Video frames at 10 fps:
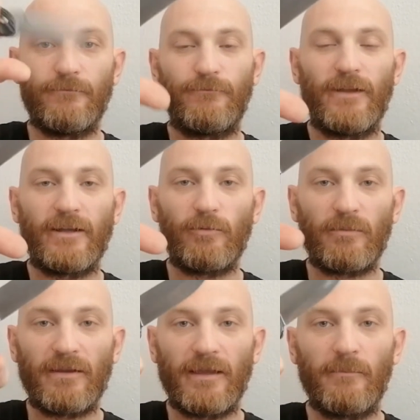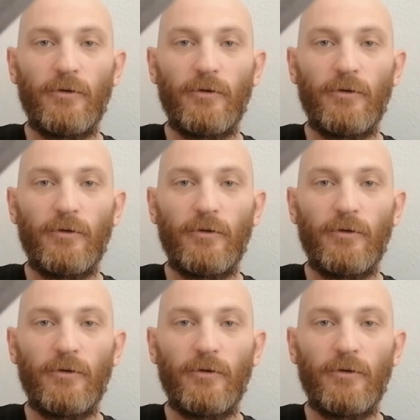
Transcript: flick it with my thumb